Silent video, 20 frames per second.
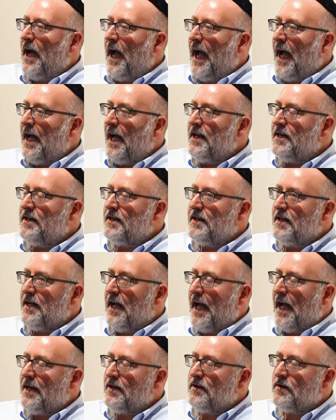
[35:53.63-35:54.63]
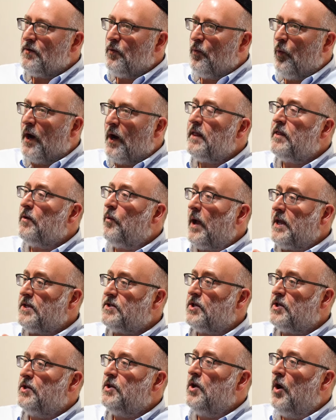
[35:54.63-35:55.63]
And, and one of the
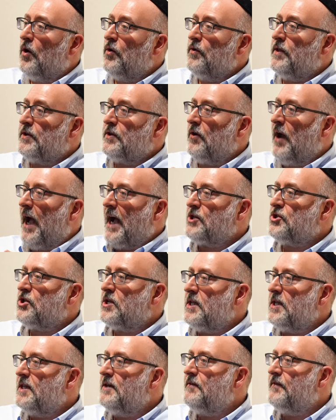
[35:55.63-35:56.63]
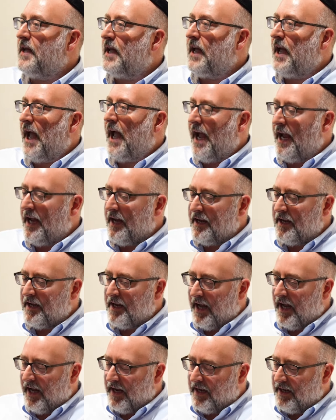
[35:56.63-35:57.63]
ways to know that you're actually living a,
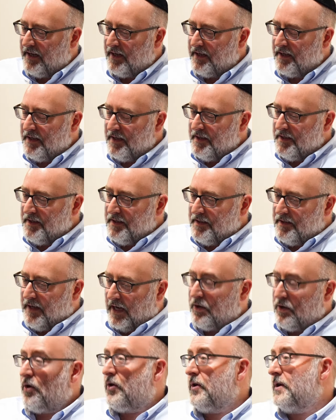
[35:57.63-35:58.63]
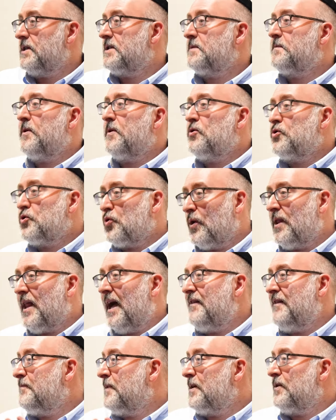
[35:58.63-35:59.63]
a, I'll call it a spiritual
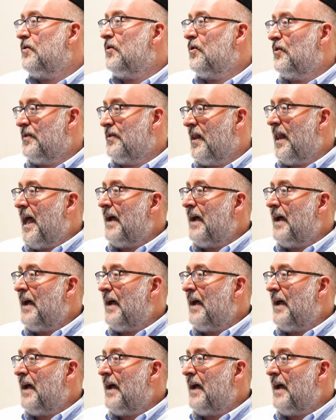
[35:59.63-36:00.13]
life, but or the